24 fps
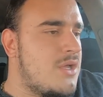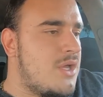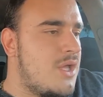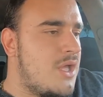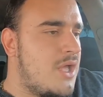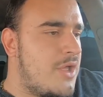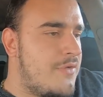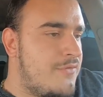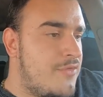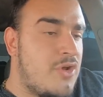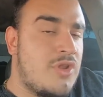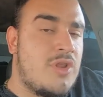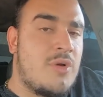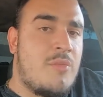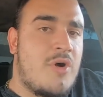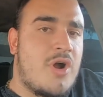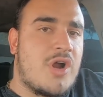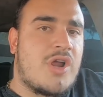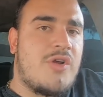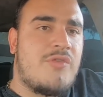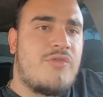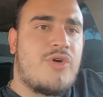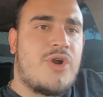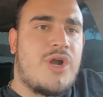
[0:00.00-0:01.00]
If you're in the
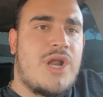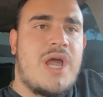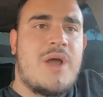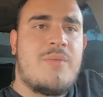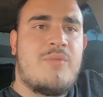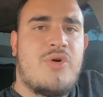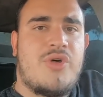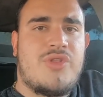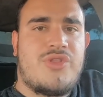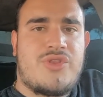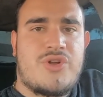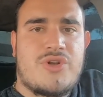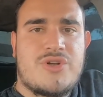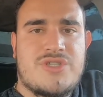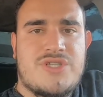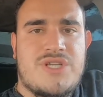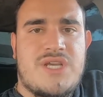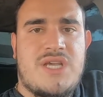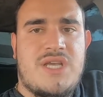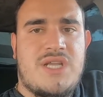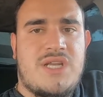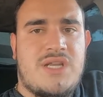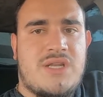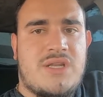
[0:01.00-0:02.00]
market for an
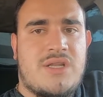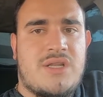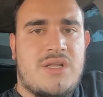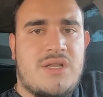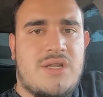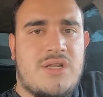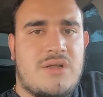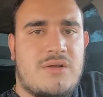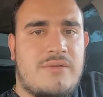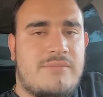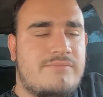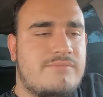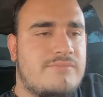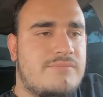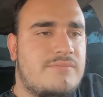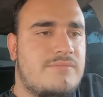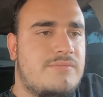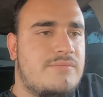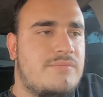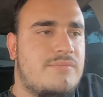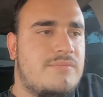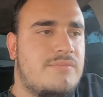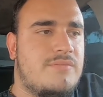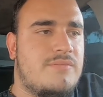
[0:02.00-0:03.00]
M113,
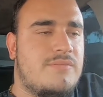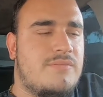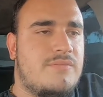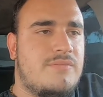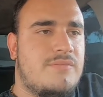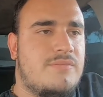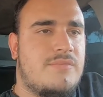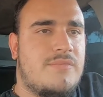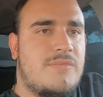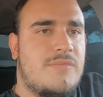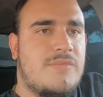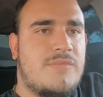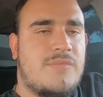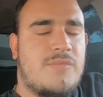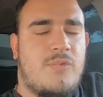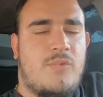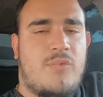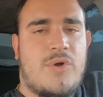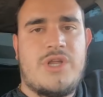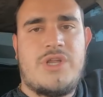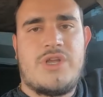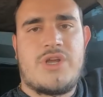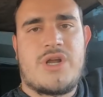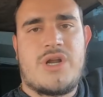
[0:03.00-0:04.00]

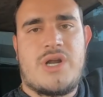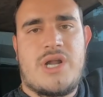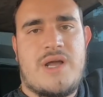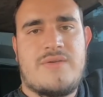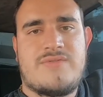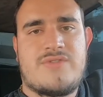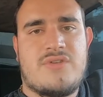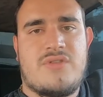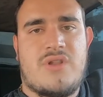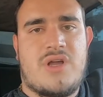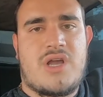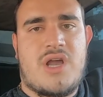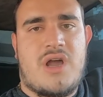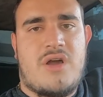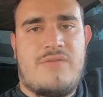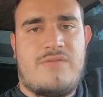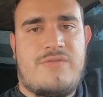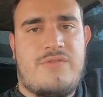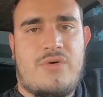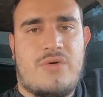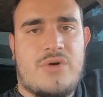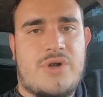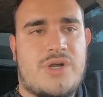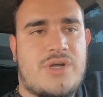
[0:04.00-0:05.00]
what you're going to have to look out
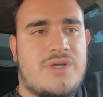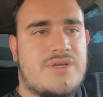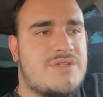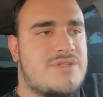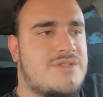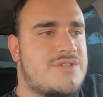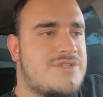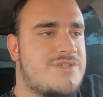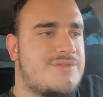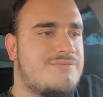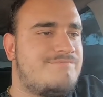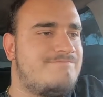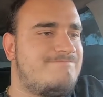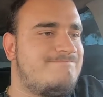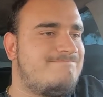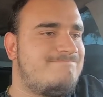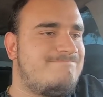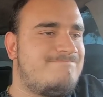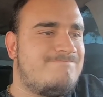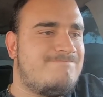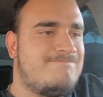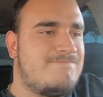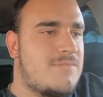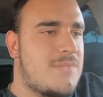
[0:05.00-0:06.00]
for is
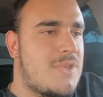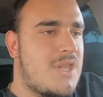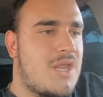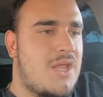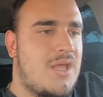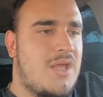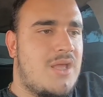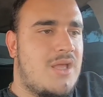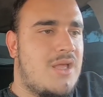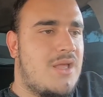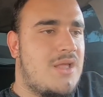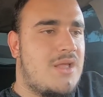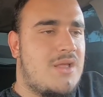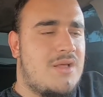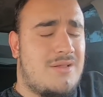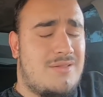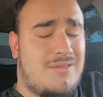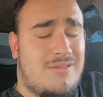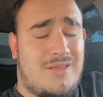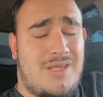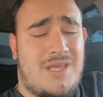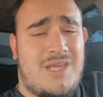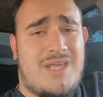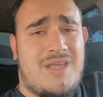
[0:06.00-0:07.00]

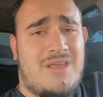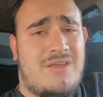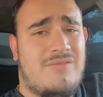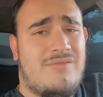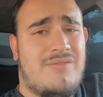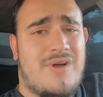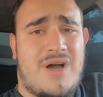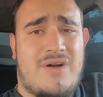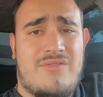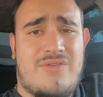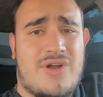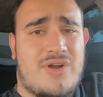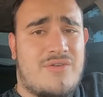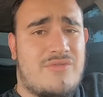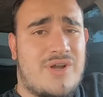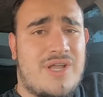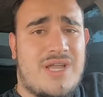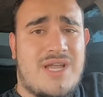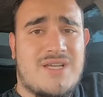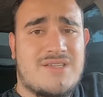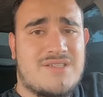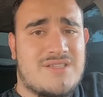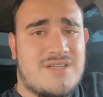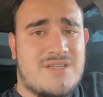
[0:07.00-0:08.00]
leaking valve cover
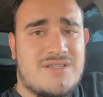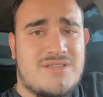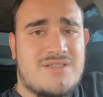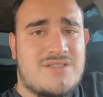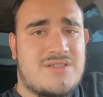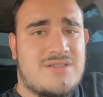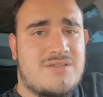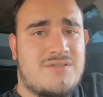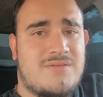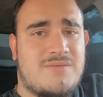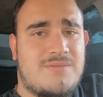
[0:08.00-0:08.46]
gaskets,